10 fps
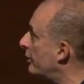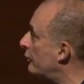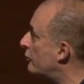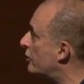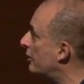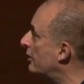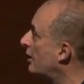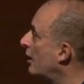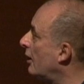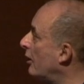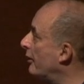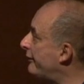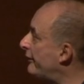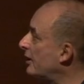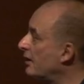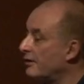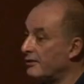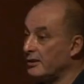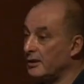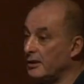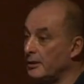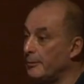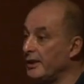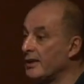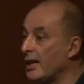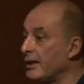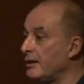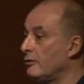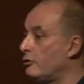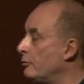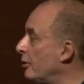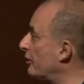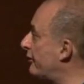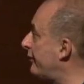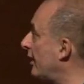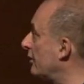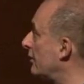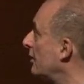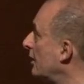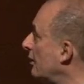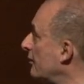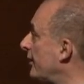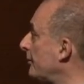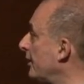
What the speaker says: reduction of the benign tumors found on that